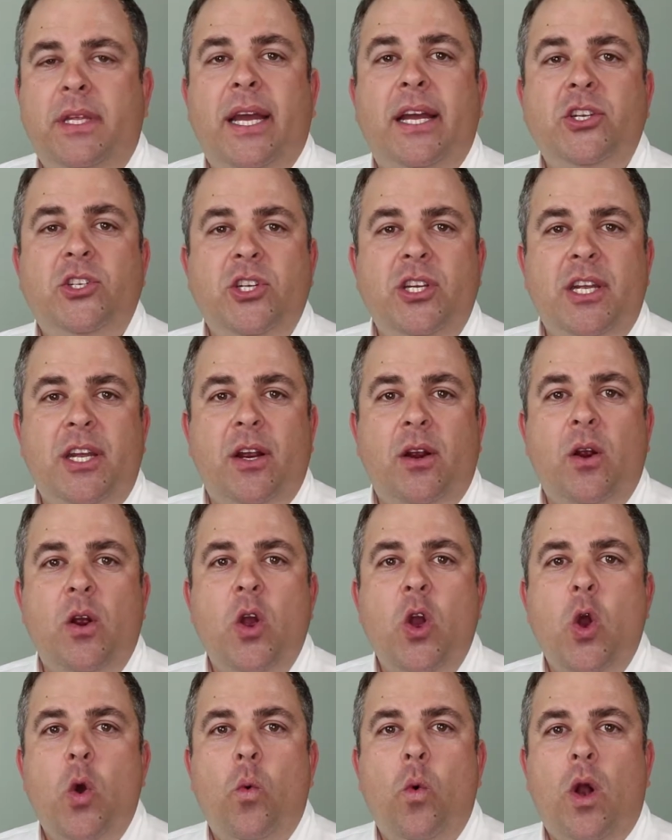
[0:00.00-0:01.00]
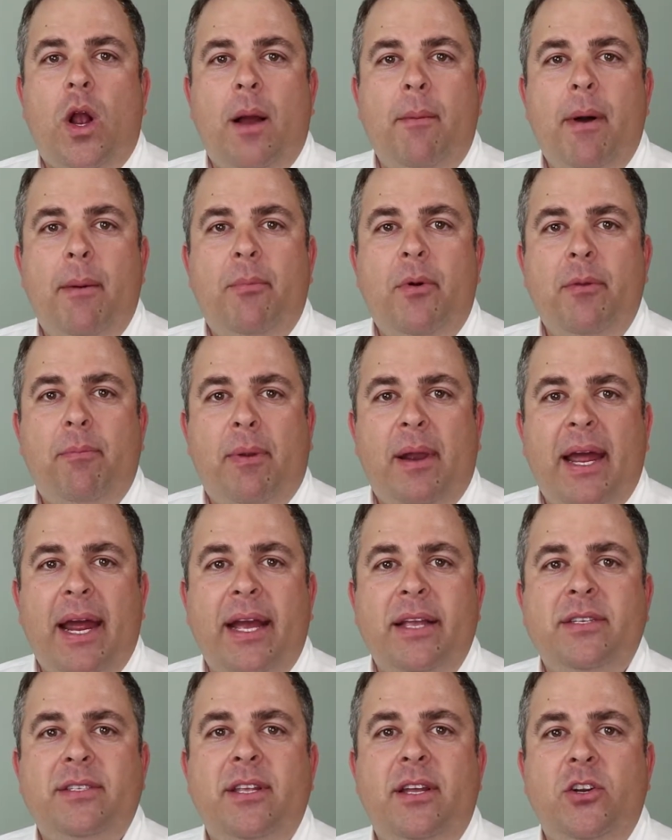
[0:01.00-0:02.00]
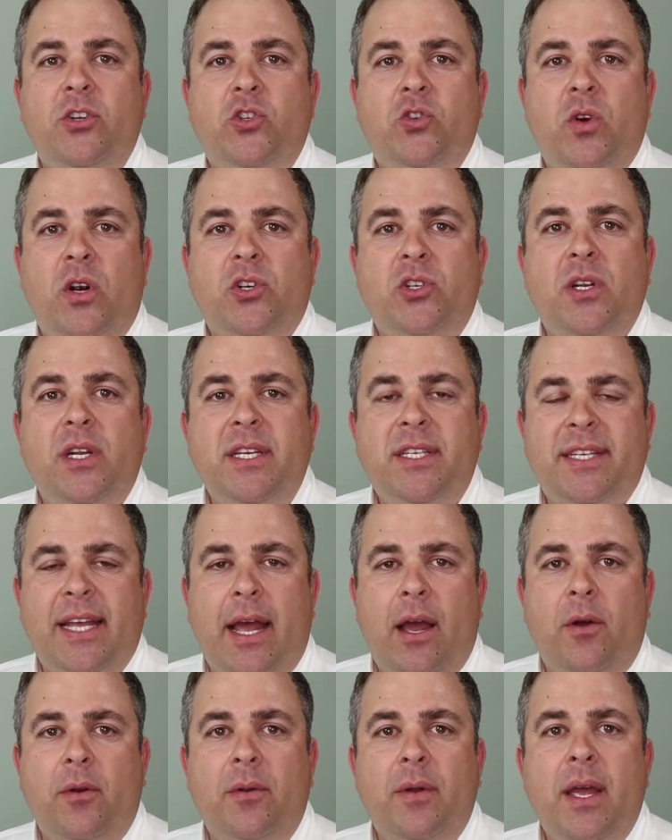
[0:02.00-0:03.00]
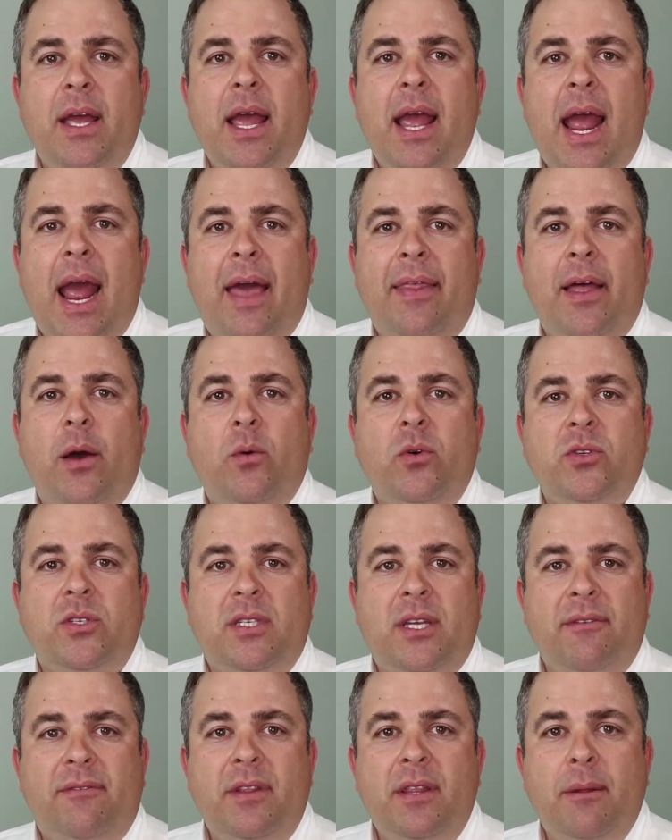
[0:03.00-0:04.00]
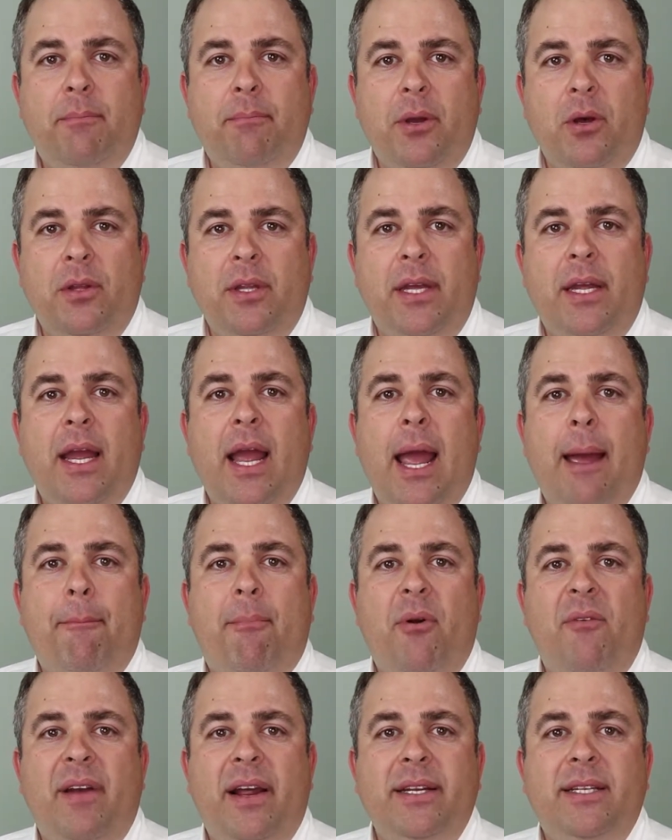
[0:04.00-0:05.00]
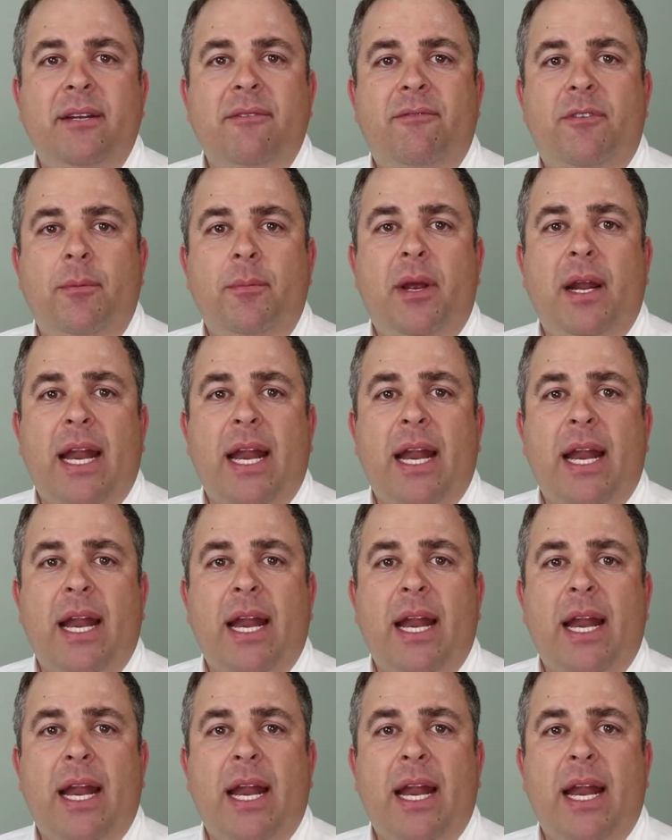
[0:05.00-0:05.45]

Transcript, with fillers: The engineer will come up with plans that are structurally sound and that will stiffen the building and prevent it from